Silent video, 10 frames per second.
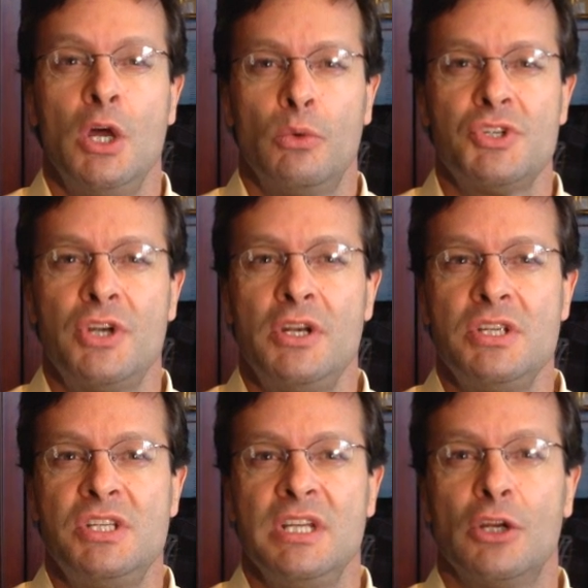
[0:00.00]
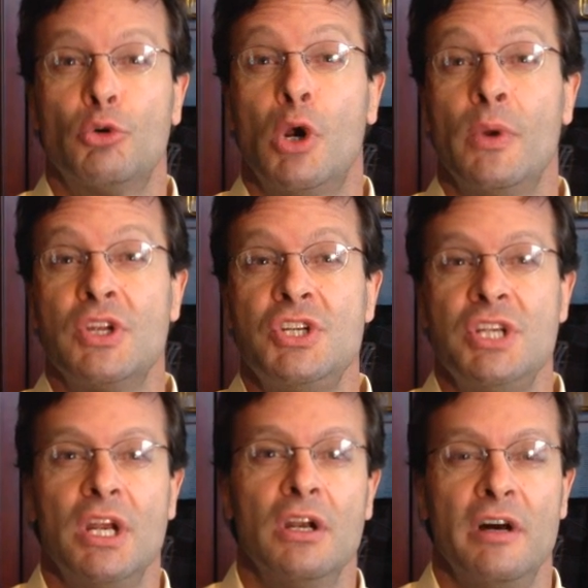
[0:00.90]
will start to see a growing
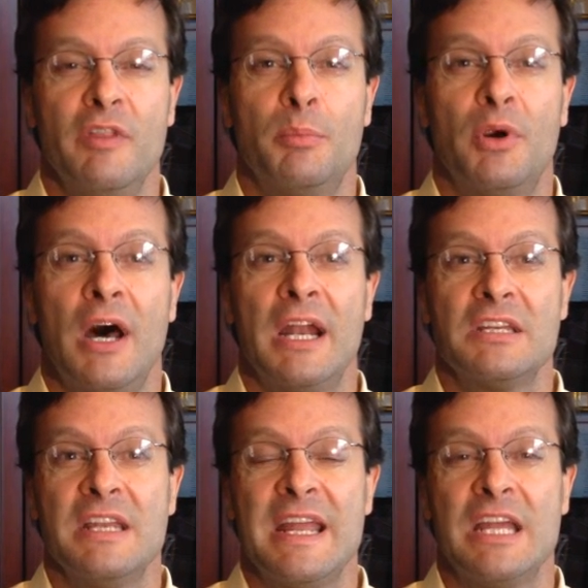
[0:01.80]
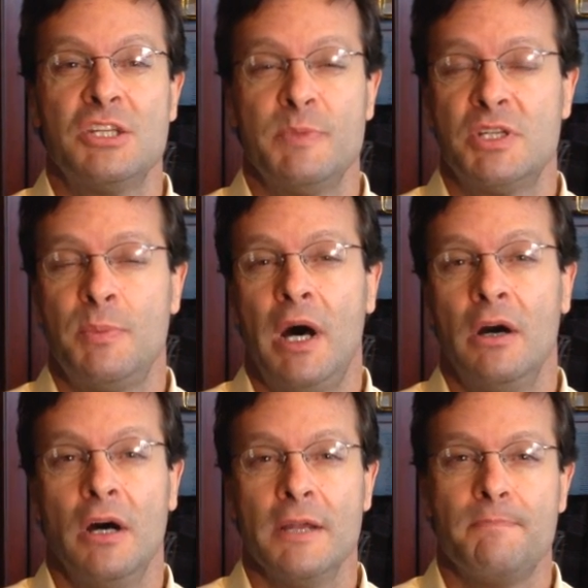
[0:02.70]
share of the product enhancement
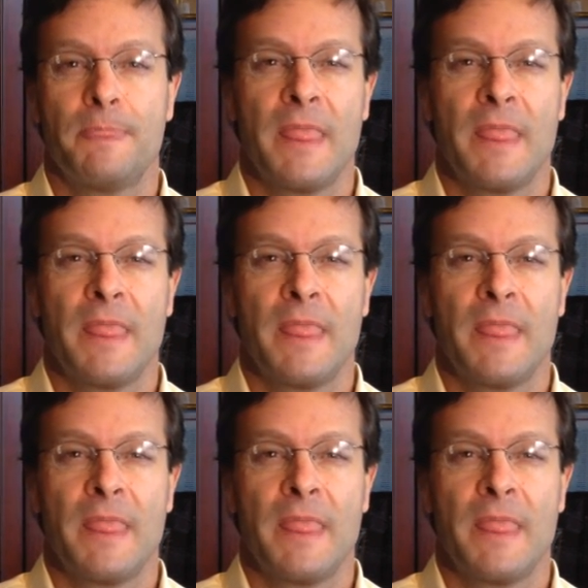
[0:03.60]
spotlight.